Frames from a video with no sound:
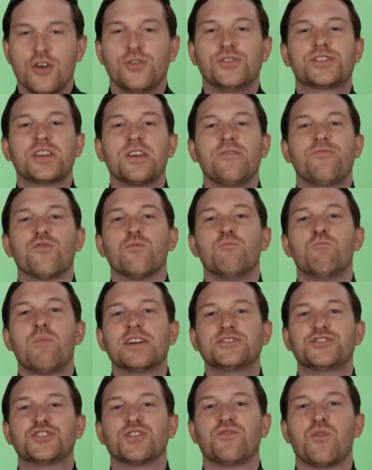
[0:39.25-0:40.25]
You see, for
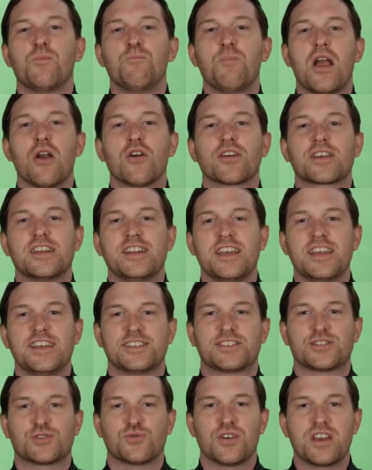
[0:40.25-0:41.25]
much of American
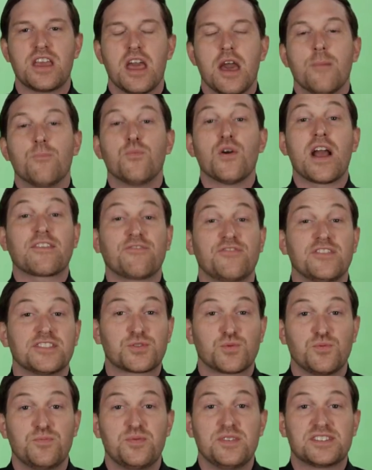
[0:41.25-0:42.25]
history,
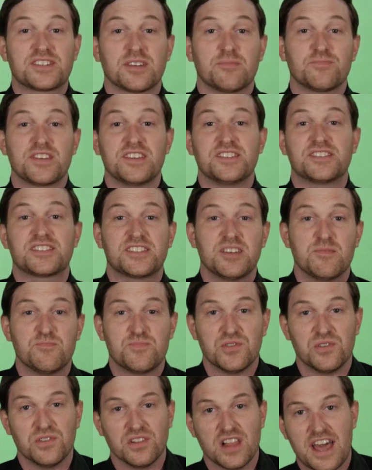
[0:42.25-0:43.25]
breakfast would be something
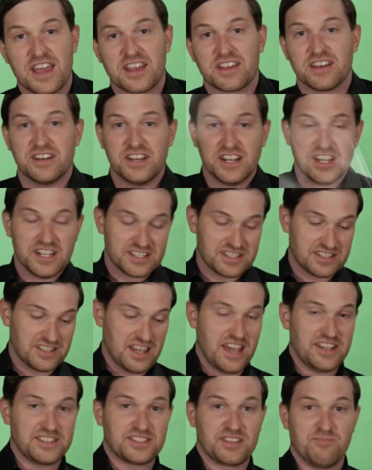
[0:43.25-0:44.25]
simple, like a
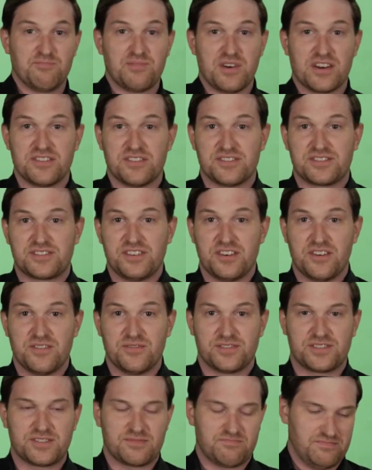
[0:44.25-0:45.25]
slice of buttered
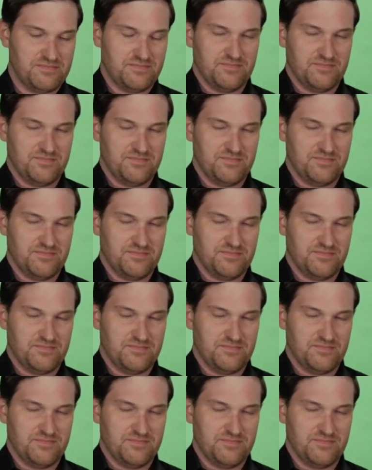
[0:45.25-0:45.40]
toast.